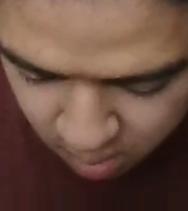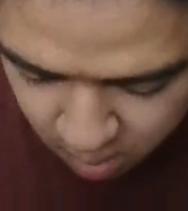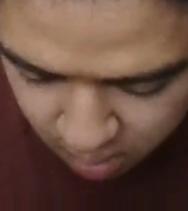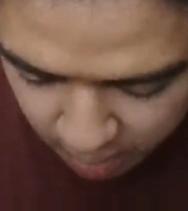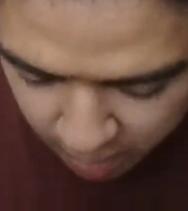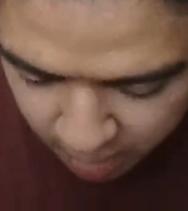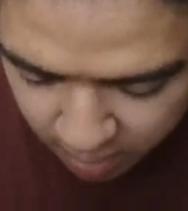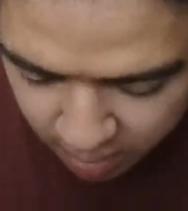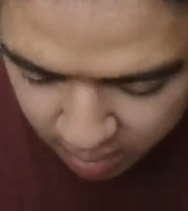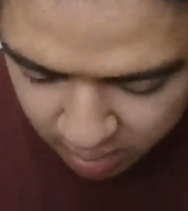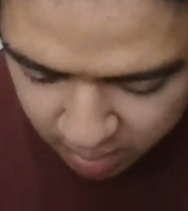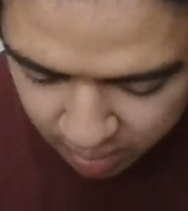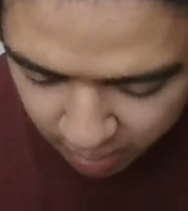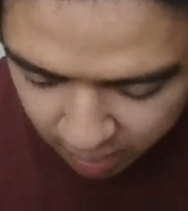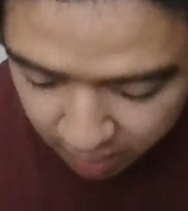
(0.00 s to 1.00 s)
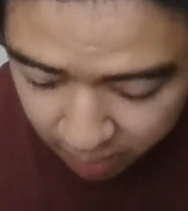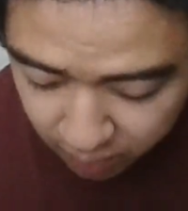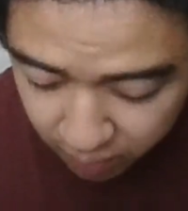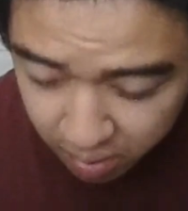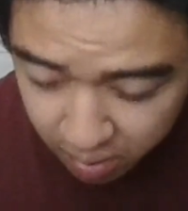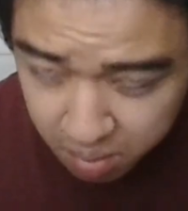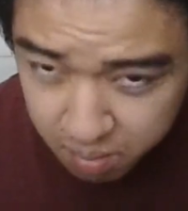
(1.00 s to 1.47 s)
they
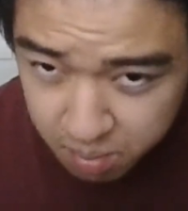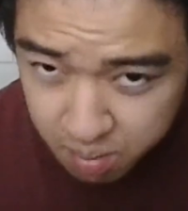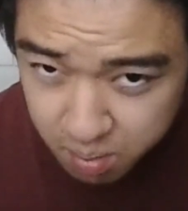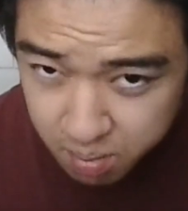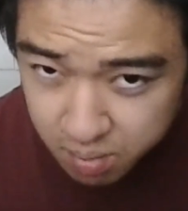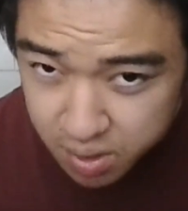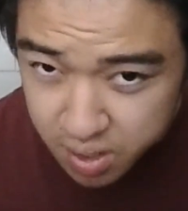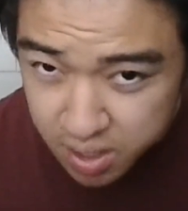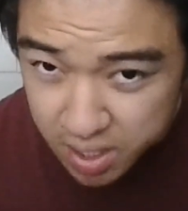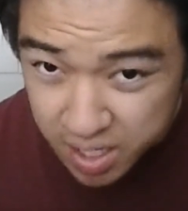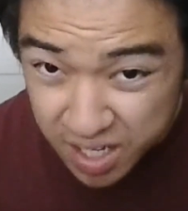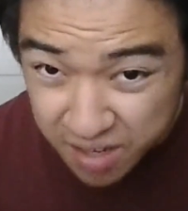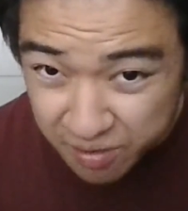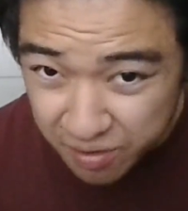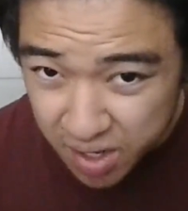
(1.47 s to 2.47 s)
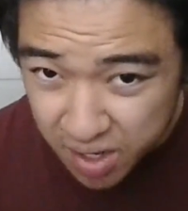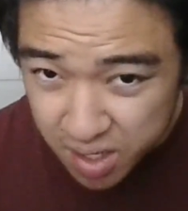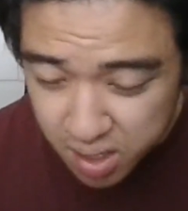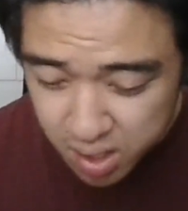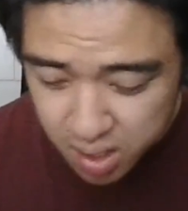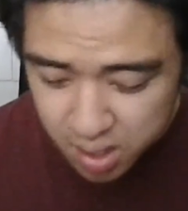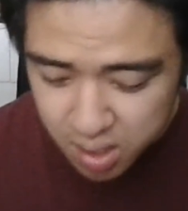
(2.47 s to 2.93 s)
gave him
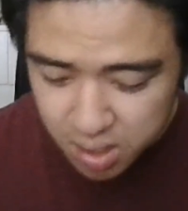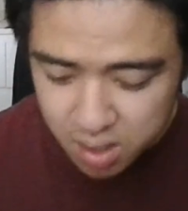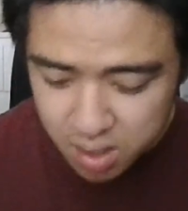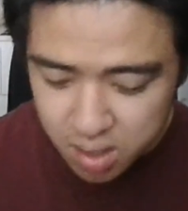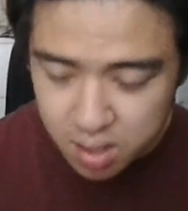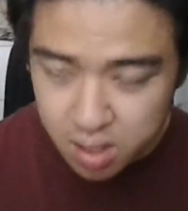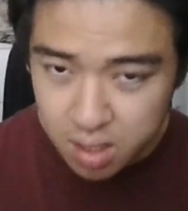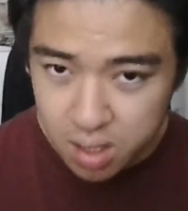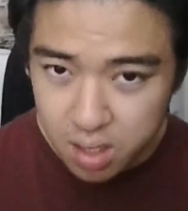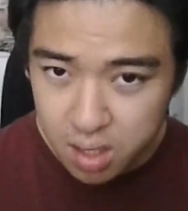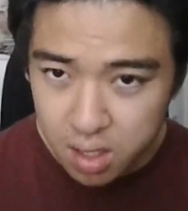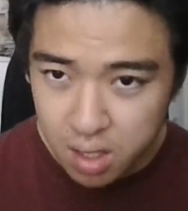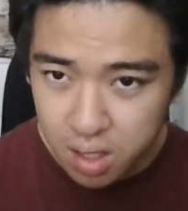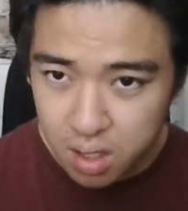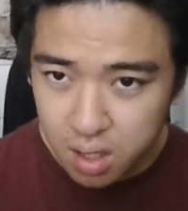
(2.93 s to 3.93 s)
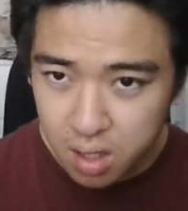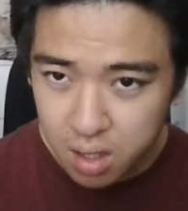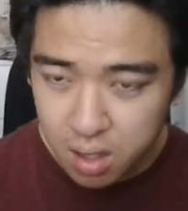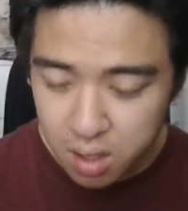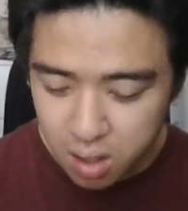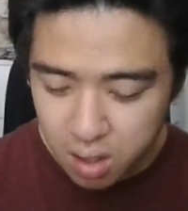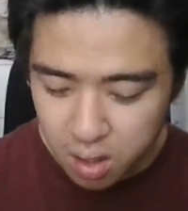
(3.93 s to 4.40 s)
defense
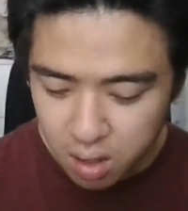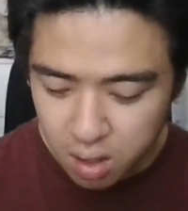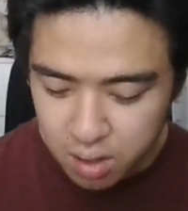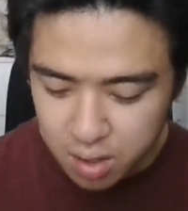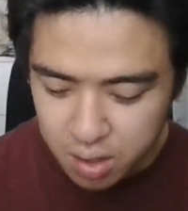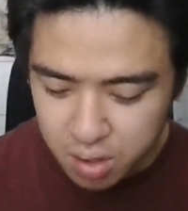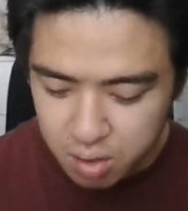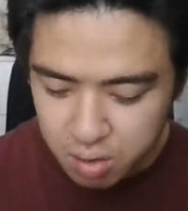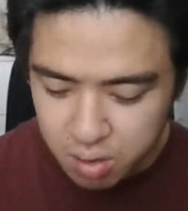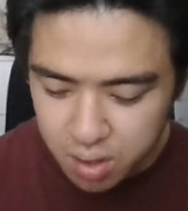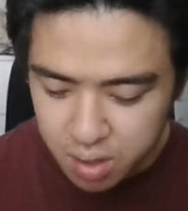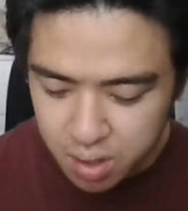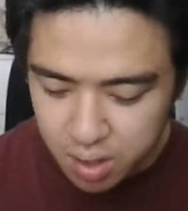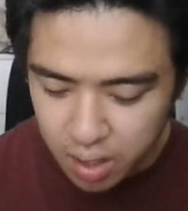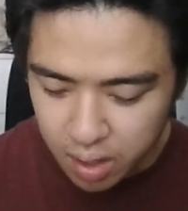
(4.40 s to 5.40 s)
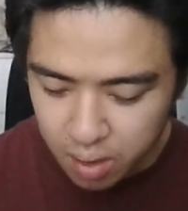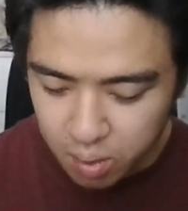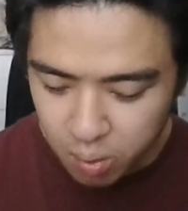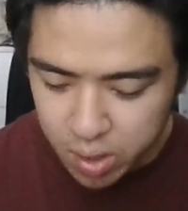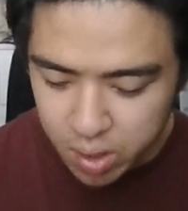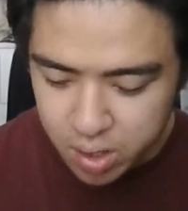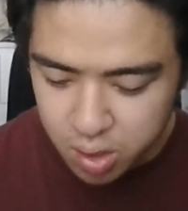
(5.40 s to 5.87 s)
on a unit that
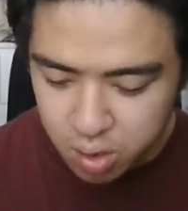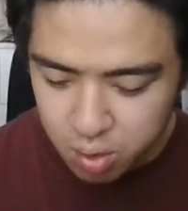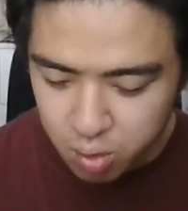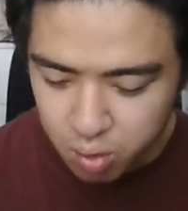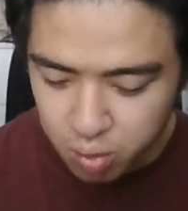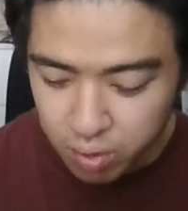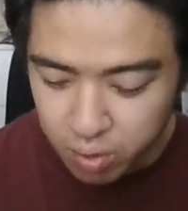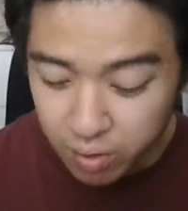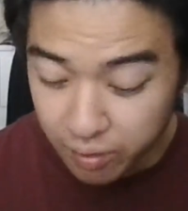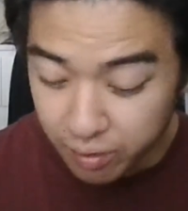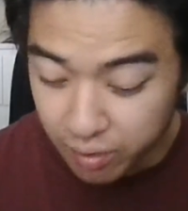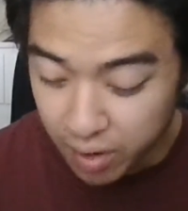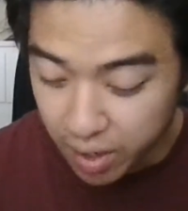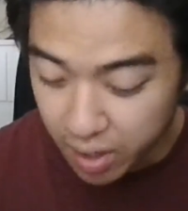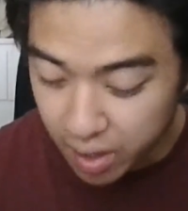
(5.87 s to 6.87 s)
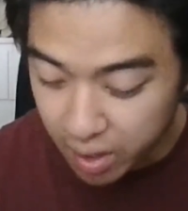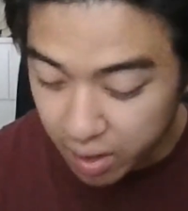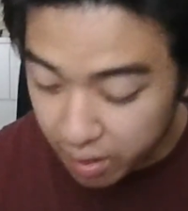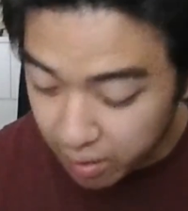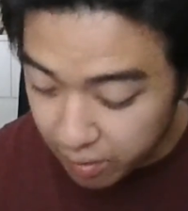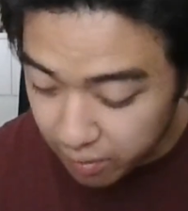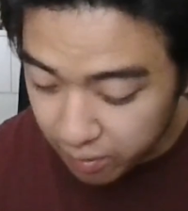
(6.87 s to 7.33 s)
wants to
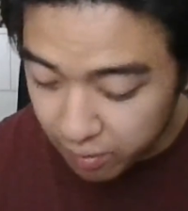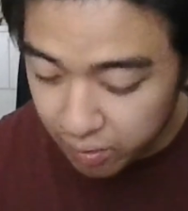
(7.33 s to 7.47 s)
revive.